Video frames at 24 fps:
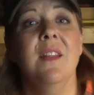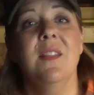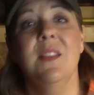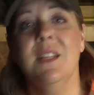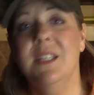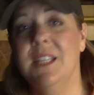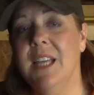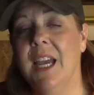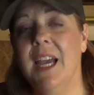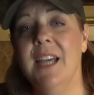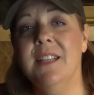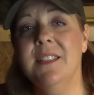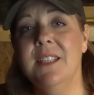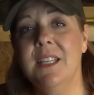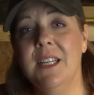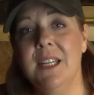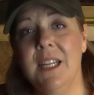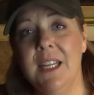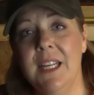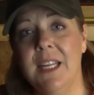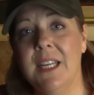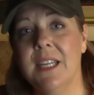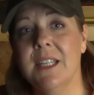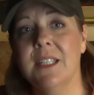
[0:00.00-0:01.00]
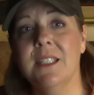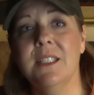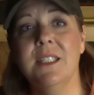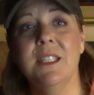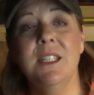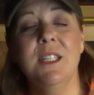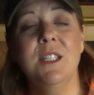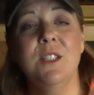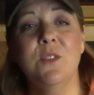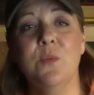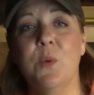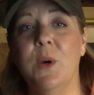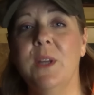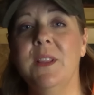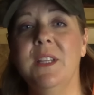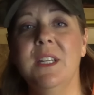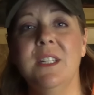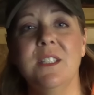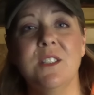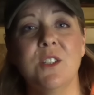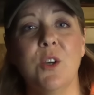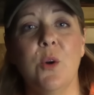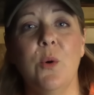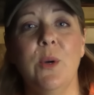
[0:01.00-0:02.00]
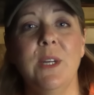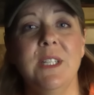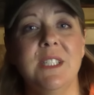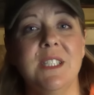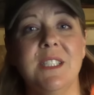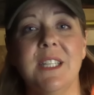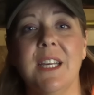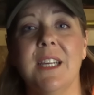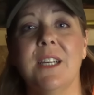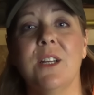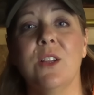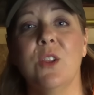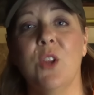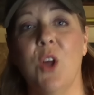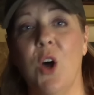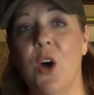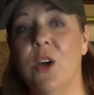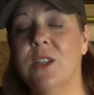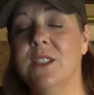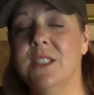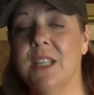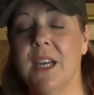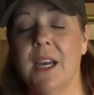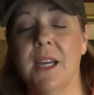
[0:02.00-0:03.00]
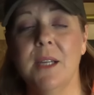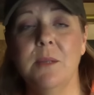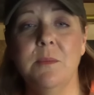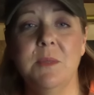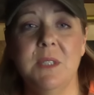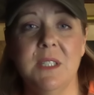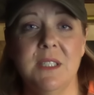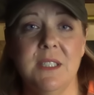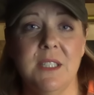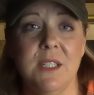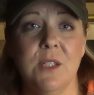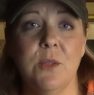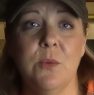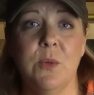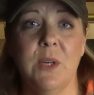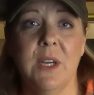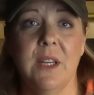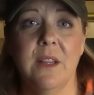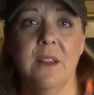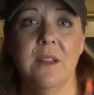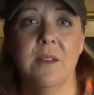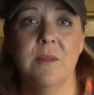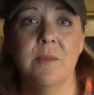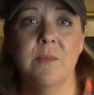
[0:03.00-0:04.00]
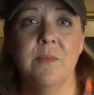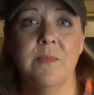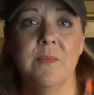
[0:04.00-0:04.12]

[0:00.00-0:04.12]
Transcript: The task at hand is one that is going to take a long time to deal with.